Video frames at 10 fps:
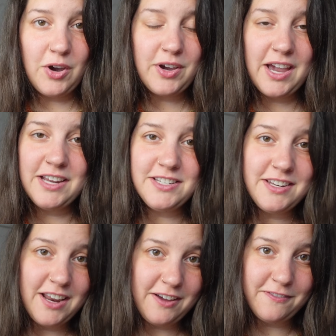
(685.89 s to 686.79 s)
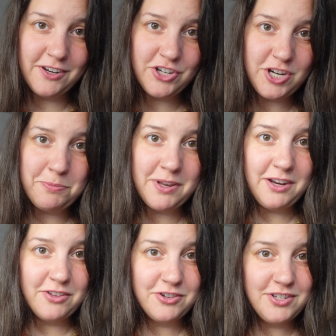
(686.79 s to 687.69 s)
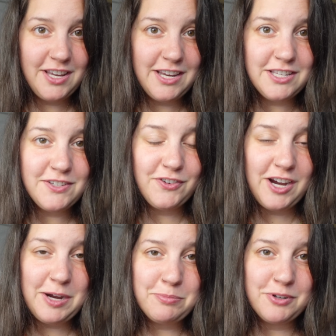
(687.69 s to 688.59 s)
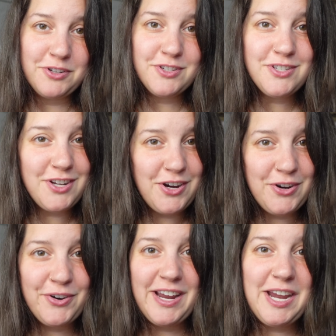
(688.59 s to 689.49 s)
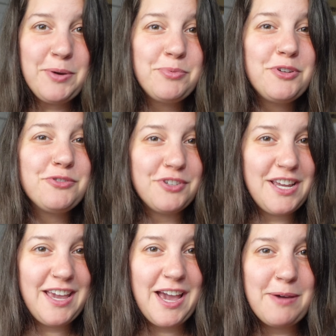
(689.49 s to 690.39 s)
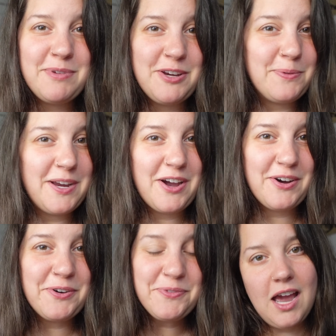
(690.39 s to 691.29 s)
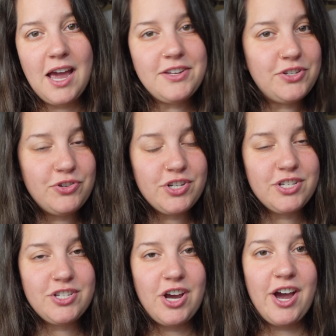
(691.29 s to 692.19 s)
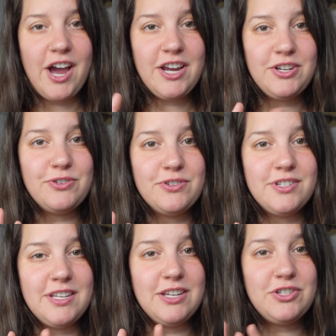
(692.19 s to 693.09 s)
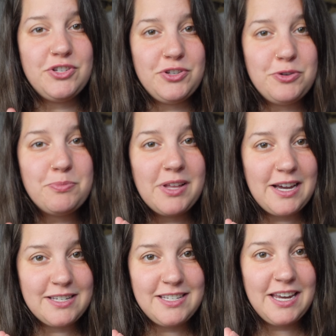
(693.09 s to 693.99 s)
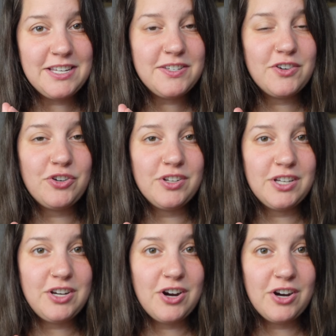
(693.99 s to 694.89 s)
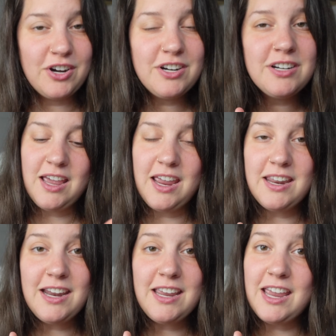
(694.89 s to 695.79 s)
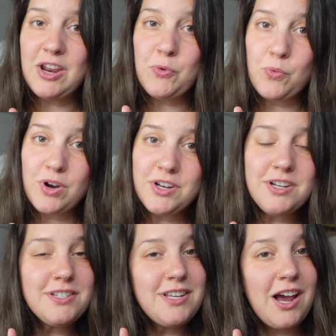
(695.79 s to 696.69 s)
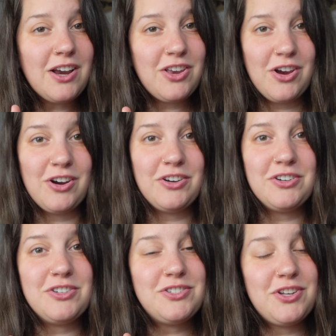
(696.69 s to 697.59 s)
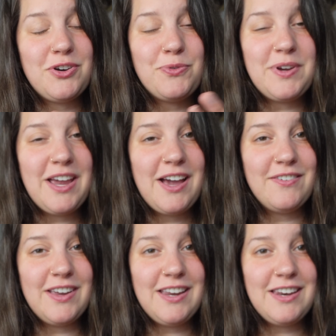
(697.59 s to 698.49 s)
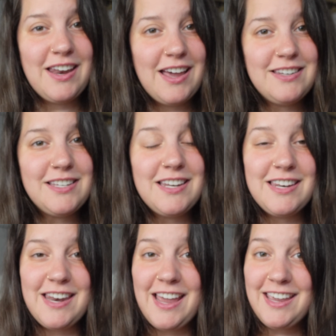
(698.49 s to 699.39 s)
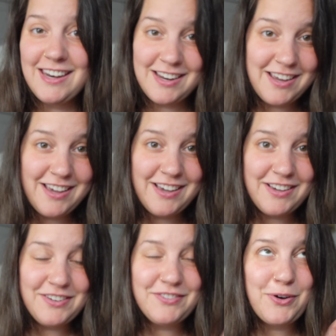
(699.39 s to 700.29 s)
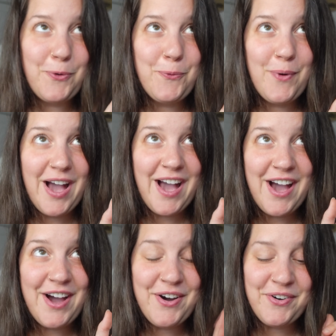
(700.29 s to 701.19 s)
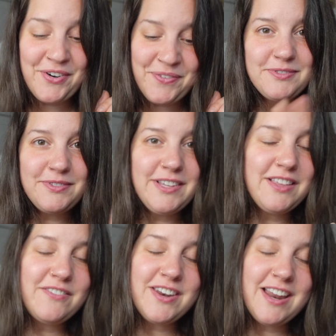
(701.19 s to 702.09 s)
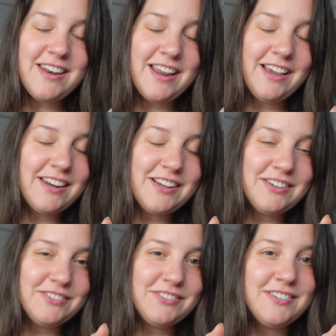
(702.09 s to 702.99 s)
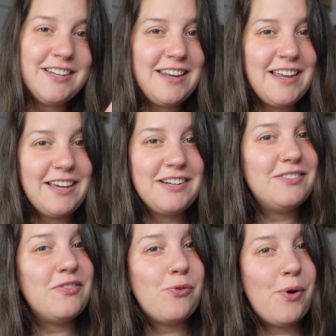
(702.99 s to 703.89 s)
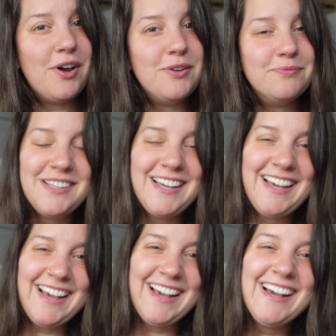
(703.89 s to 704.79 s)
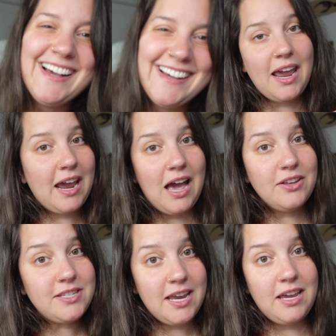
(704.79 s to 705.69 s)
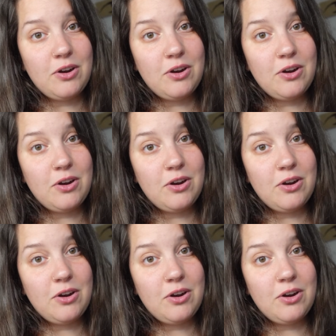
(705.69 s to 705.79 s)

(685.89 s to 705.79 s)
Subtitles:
Okay, I did not finish up any other skeins for April. So April recap, here we go. As you just saw, I used the 2 black skeins of acrylic yarn, and I gained 1 sock yarn. So we have a net negative. Wow. We love a net negative. Net negative of 1. Hey, I'll take it,